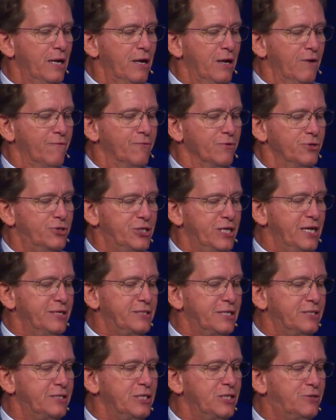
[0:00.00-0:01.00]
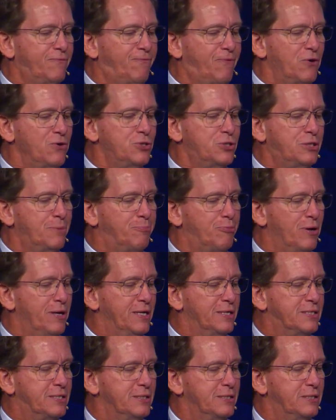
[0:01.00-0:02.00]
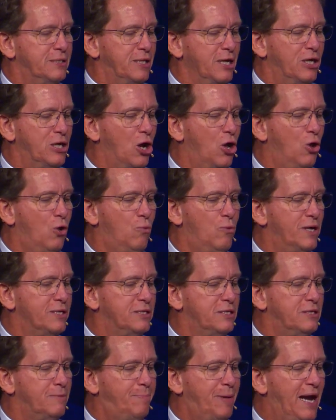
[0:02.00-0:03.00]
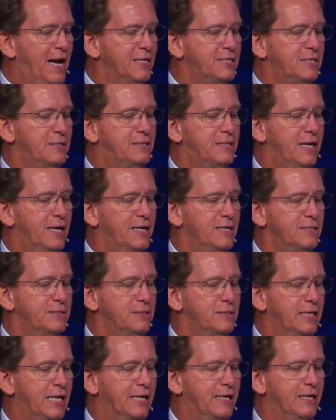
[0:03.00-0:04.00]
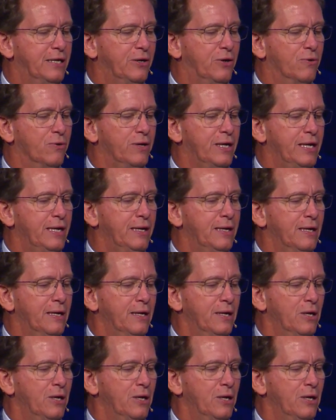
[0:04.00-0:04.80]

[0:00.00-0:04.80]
For Jesus' first apprentices, the goal wasn't to pass a test, get a degree,